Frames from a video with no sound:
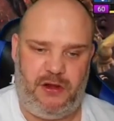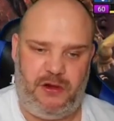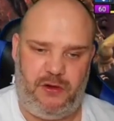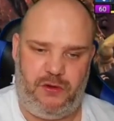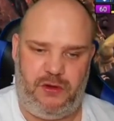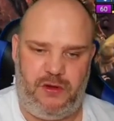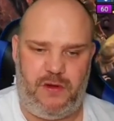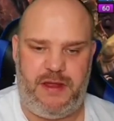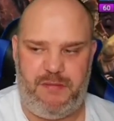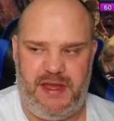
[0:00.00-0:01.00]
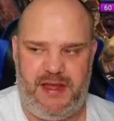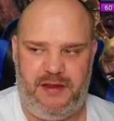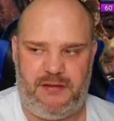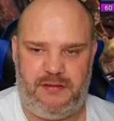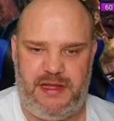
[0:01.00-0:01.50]
on
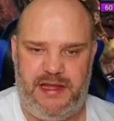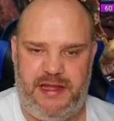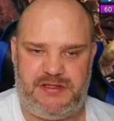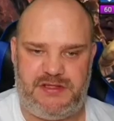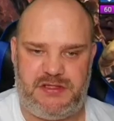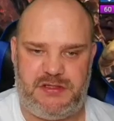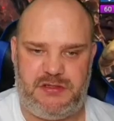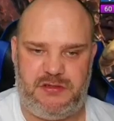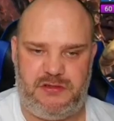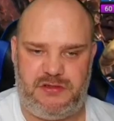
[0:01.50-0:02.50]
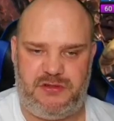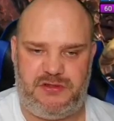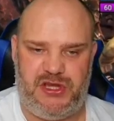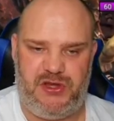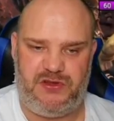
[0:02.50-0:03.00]
Nightmare, it's
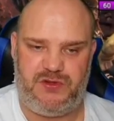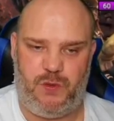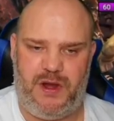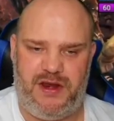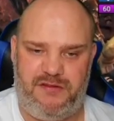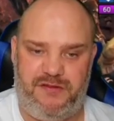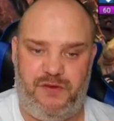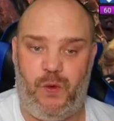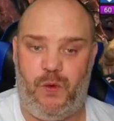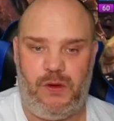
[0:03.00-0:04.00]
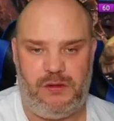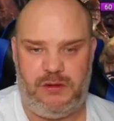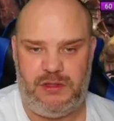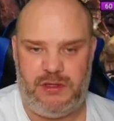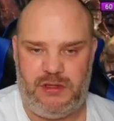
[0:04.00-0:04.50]
turns 1, 4,
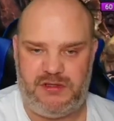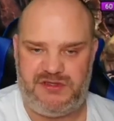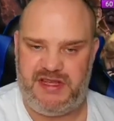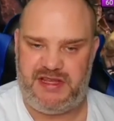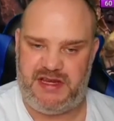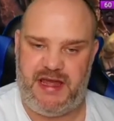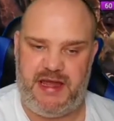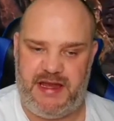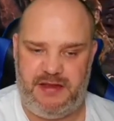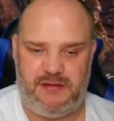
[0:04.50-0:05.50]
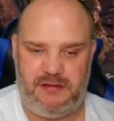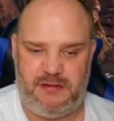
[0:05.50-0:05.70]
6, and 8.